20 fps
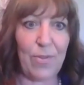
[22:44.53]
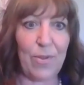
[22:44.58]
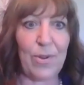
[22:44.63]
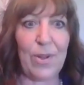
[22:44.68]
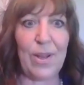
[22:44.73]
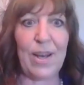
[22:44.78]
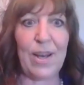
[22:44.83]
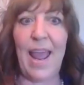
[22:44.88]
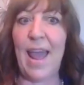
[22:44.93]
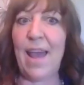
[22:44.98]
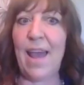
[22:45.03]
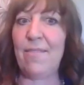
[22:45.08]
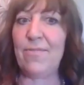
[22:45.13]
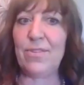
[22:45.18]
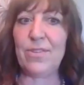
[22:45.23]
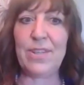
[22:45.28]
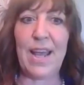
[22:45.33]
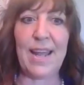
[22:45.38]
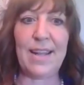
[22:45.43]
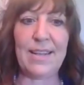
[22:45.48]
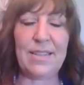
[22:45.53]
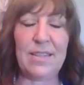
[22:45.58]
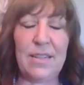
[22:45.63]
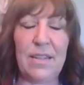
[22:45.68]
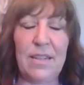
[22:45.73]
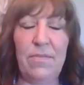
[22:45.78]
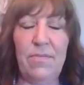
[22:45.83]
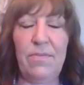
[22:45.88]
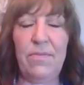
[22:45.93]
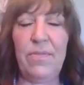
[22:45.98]
They're going to advertise
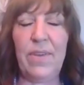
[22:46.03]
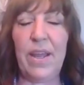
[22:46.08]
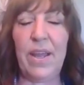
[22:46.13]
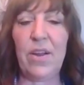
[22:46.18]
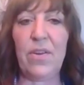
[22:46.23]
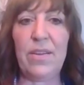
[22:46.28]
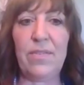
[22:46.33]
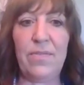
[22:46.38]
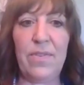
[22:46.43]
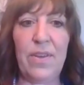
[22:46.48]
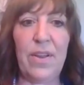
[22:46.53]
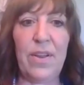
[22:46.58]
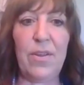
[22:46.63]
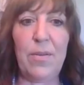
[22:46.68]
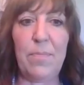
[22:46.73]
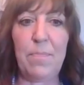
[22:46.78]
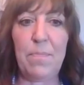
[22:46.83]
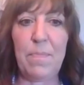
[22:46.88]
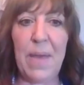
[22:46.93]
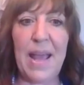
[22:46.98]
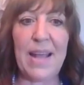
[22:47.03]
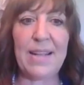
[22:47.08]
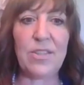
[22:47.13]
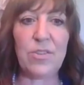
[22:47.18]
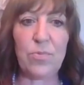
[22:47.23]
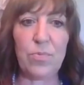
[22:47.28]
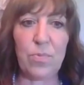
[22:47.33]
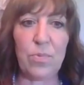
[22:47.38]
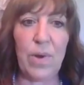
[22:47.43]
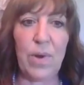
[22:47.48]
the very, very
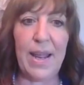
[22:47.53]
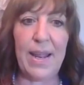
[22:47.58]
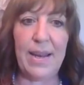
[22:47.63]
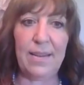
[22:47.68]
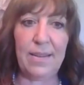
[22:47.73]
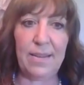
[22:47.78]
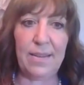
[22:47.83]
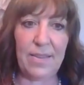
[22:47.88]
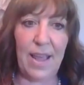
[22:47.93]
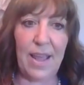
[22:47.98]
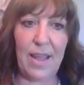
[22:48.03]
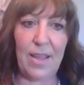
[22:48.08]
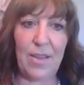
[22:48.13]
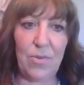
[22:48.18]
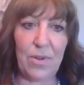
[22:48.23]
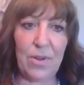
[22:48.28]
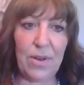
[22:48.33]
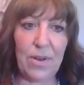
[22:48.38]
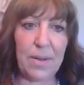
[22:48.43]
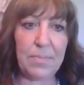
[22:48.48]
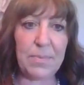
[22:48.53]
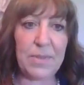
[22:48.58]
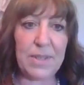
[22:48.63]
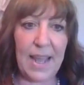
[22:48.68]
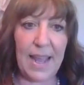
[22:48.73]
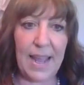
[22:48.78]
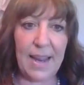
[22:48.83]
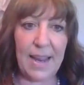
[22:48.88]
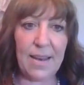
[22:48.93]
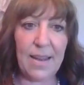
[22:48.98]
best rate that you could
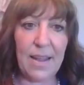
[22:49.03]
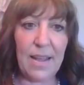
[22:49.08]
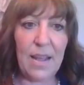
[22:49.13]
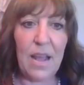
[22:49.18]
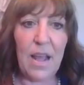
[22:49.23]
obtain